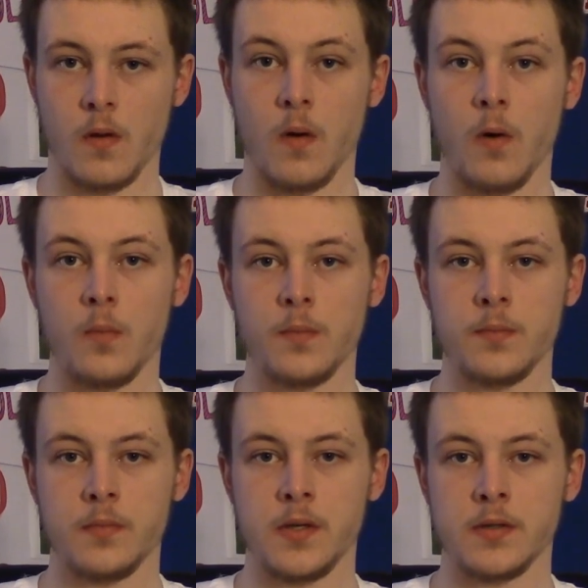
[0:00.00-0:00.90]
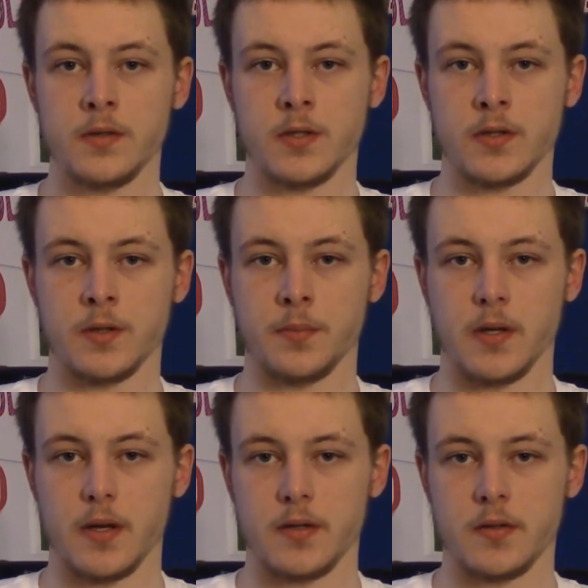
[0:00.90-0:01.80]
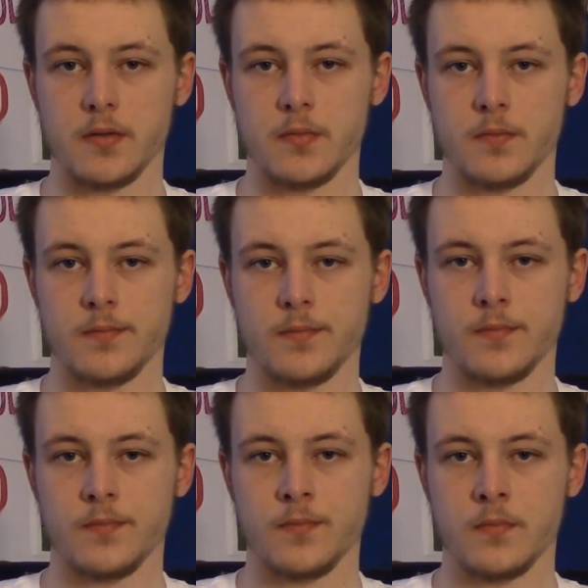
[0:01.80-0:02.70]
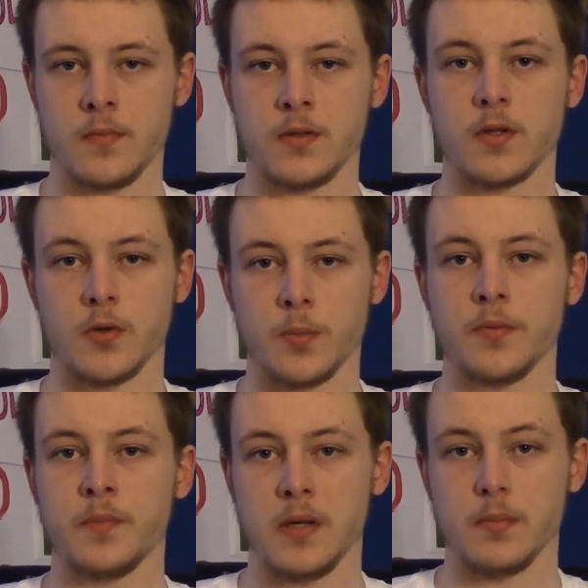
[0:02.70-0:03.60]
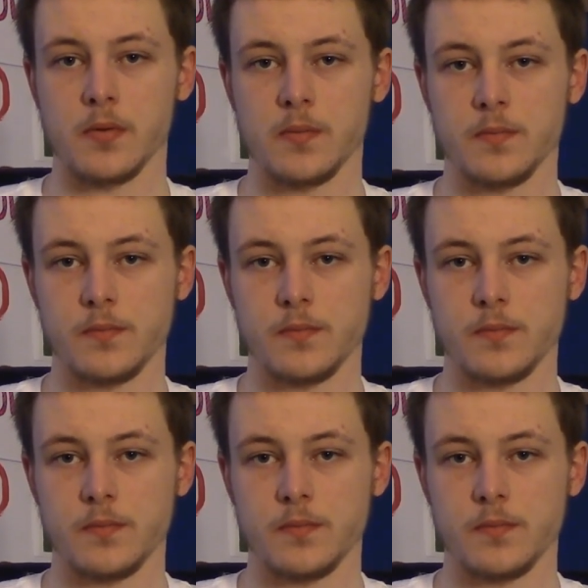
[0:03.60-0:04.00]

A home isn't just a place. It's a group of people.